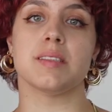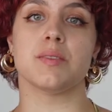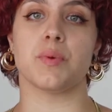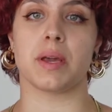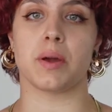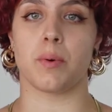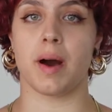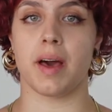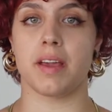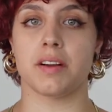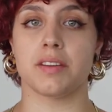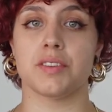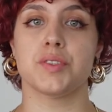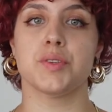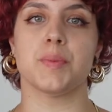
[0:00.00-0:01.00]
is
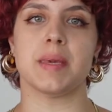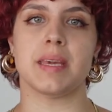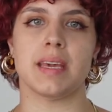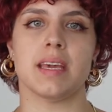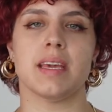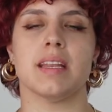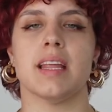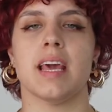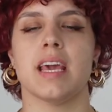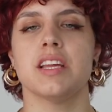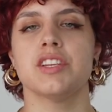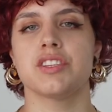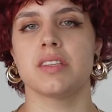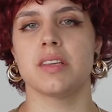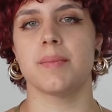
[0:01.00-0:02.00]
required to be in
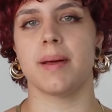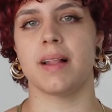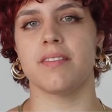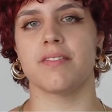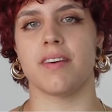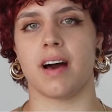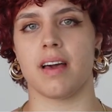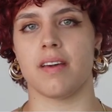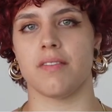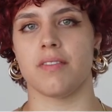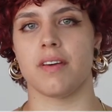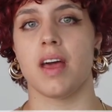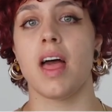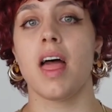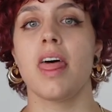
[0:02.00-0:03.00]
HTML5.
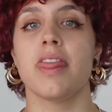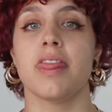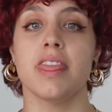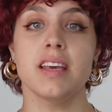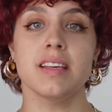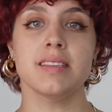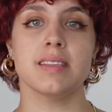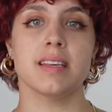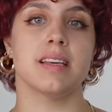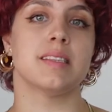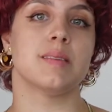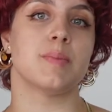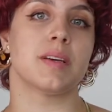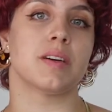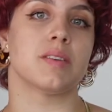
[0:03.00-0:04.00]
This
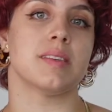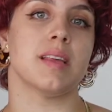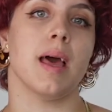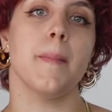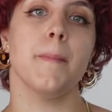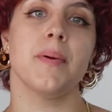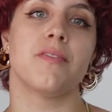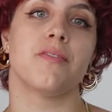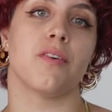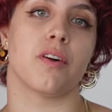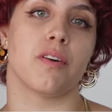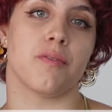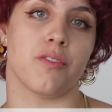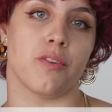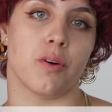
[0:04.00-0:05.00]
is because
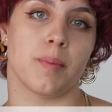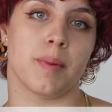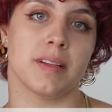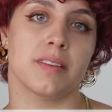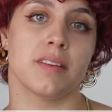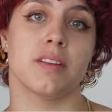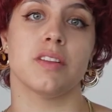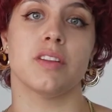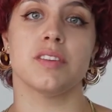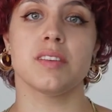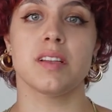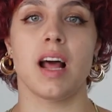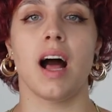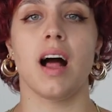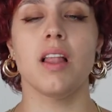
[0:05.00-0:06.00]
MP4 format
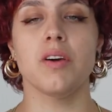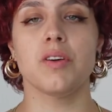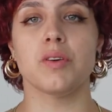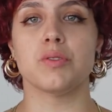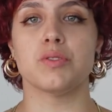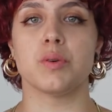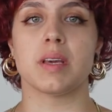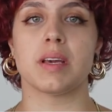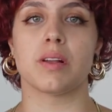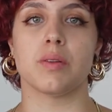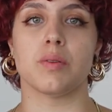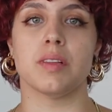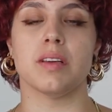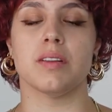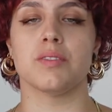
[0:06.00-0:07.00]
doesn't allow you to
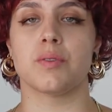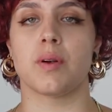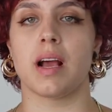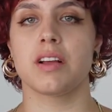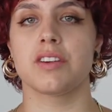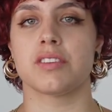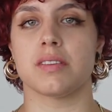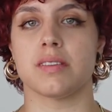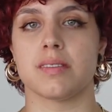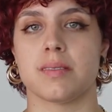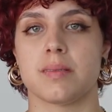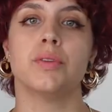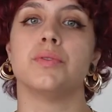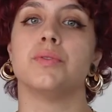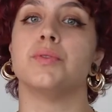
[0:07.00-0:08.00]
include
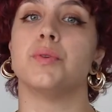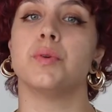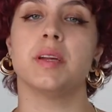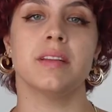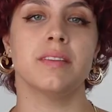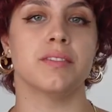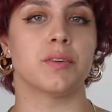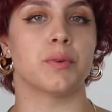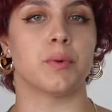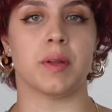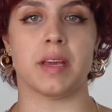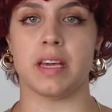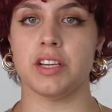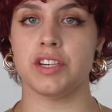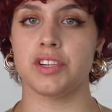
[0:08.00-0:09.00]
interactions. During the
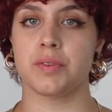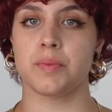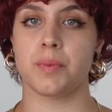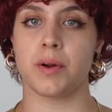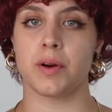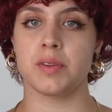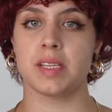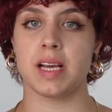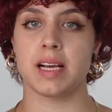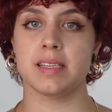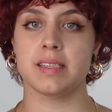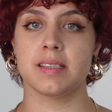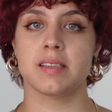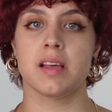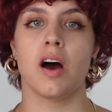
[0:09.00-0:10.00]
creation
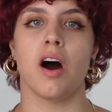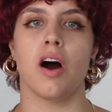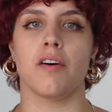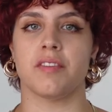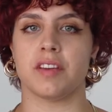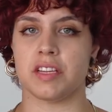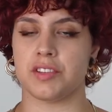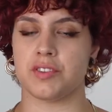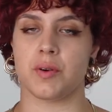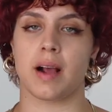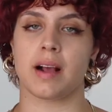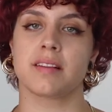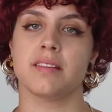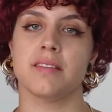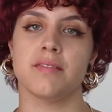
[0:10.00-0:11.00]
process of an
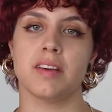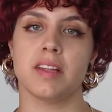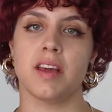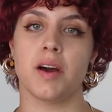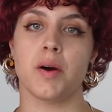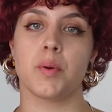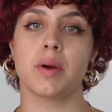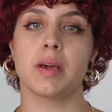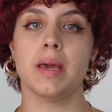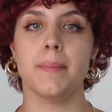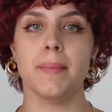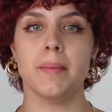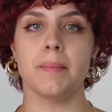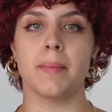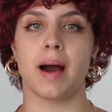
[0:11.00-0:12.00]
interactive video,
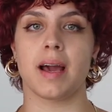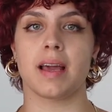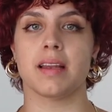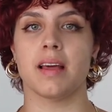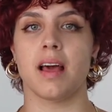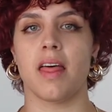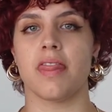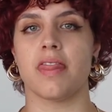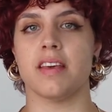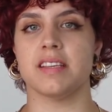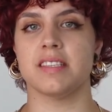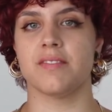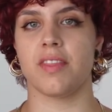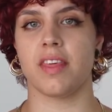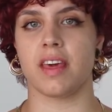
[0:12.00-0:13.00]
keep in mind
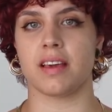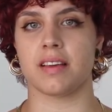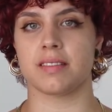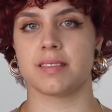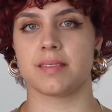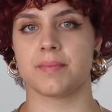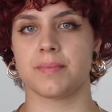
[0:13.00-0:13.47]
these things.